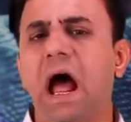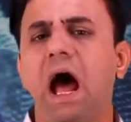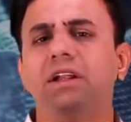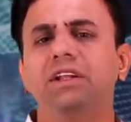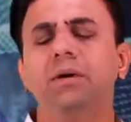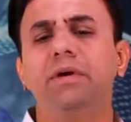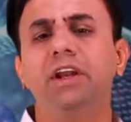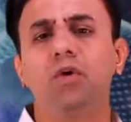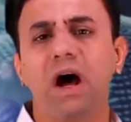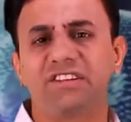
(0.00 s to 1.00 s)
and the
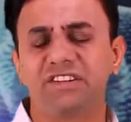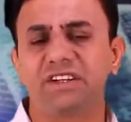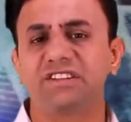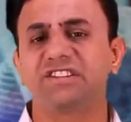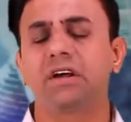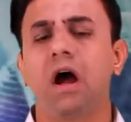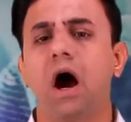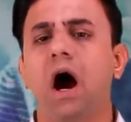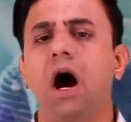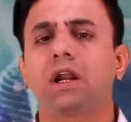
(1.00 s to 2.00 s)
amino acids
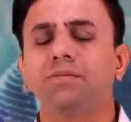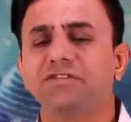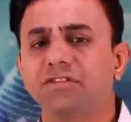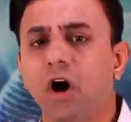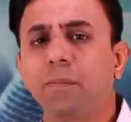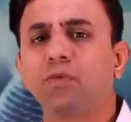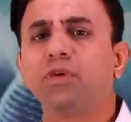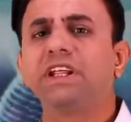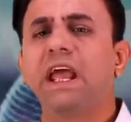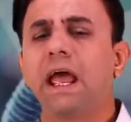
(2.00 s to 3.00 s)
are absorbed
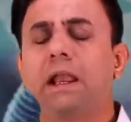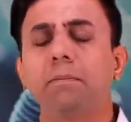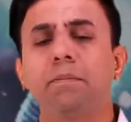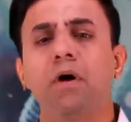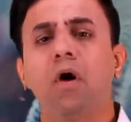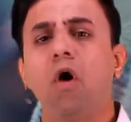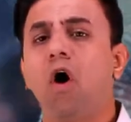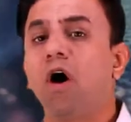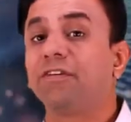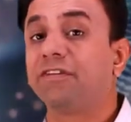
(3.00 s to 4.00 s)
with the help
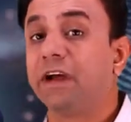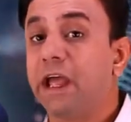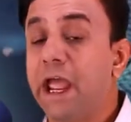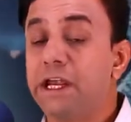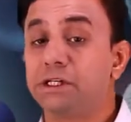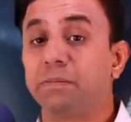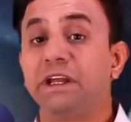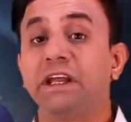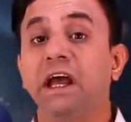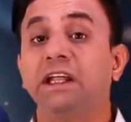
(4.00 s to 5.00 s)
of
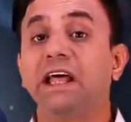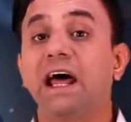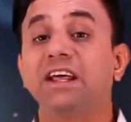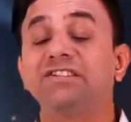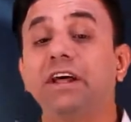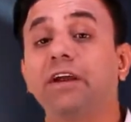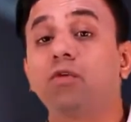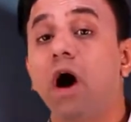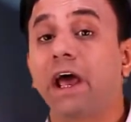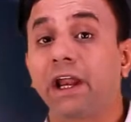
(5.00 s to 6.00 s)
ATP, that is, they
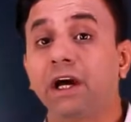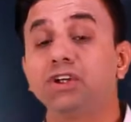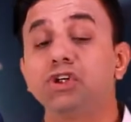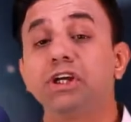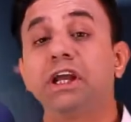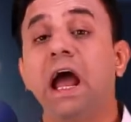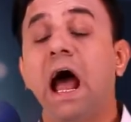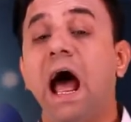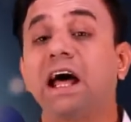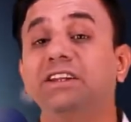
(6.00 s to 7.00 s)
require energy,
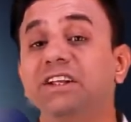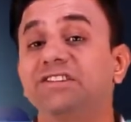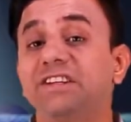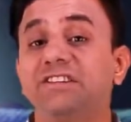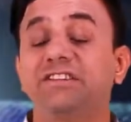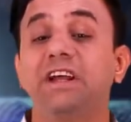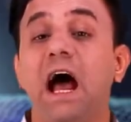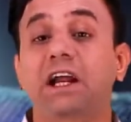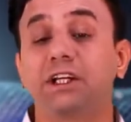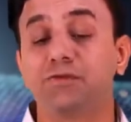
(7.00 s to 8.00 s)
and this is the
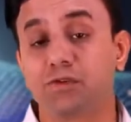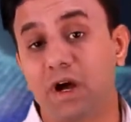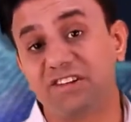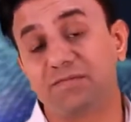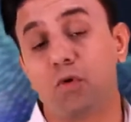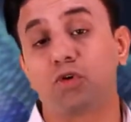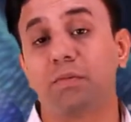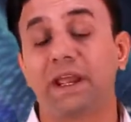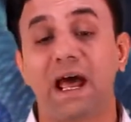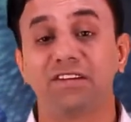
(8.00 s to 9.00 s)
active transport
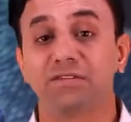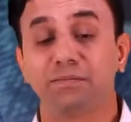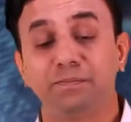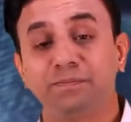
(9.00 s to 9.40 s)
mechanism.